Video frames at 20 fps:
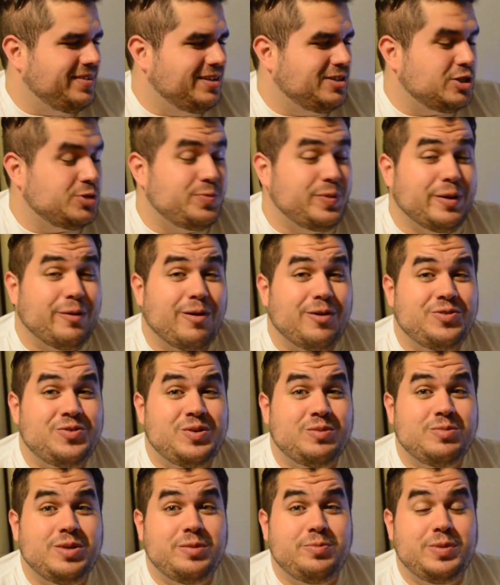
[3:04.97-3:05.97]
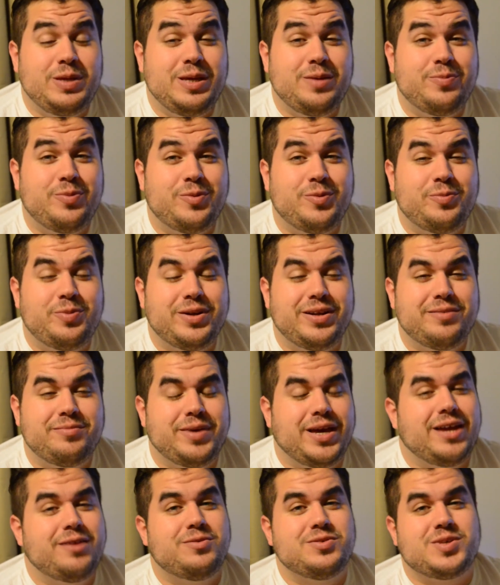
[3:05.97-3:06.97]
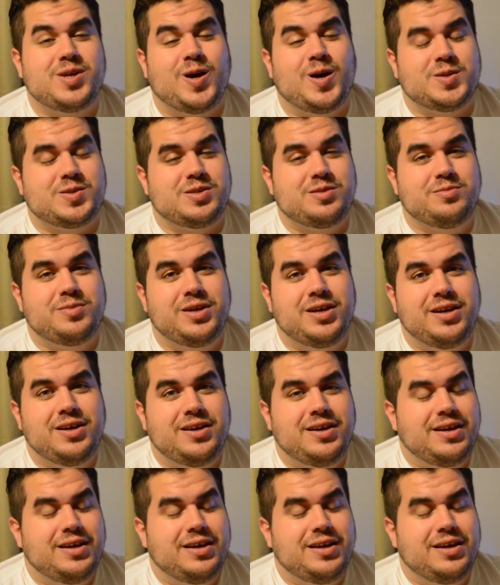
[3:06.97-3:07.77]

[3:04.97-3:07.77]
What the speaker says: just being around so many people. But man, it was awesome.